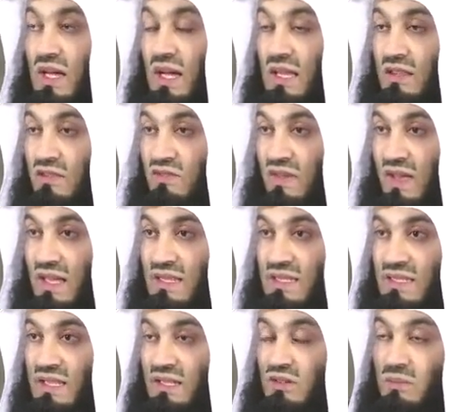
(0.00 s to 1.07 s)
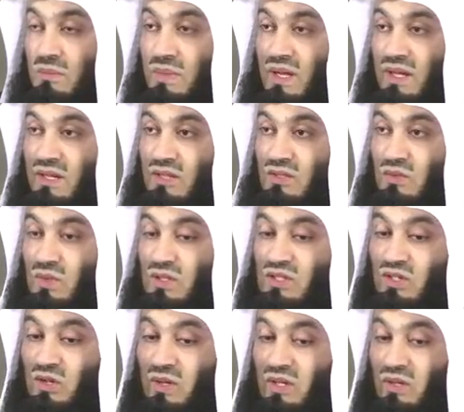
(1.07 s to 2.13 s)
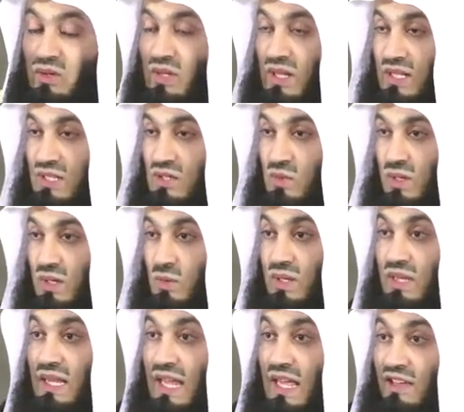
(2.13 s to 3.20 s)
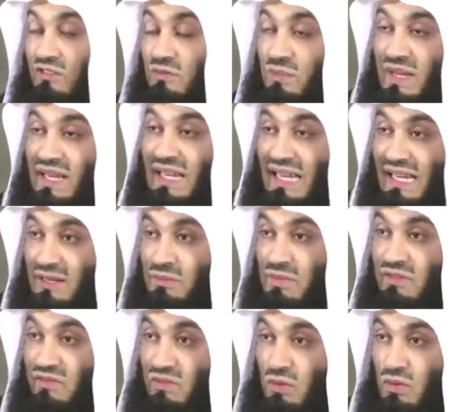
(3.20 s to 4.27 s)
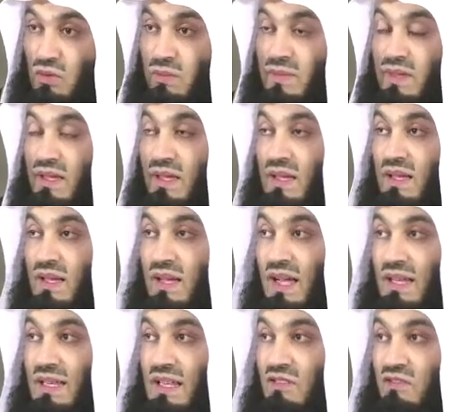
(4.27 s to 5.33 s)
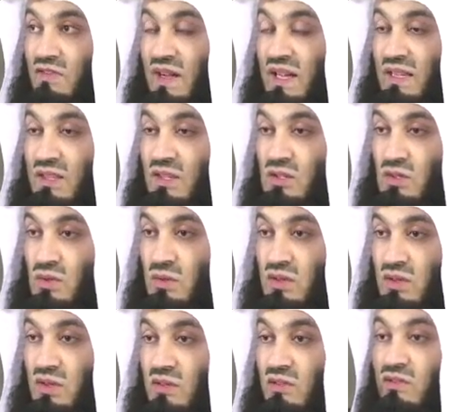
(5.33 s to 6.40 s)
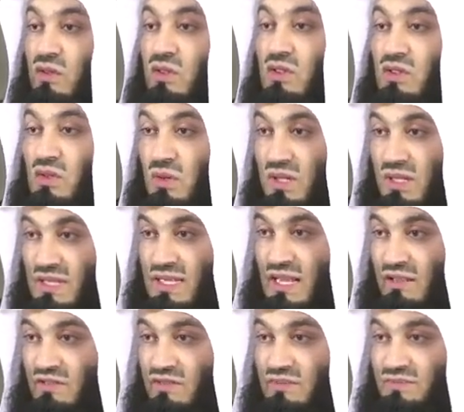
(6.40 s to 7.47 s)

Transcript: other faiths, they compare it to what's going on elsewhere, what they have been in before, and they find the truth for the truth itself.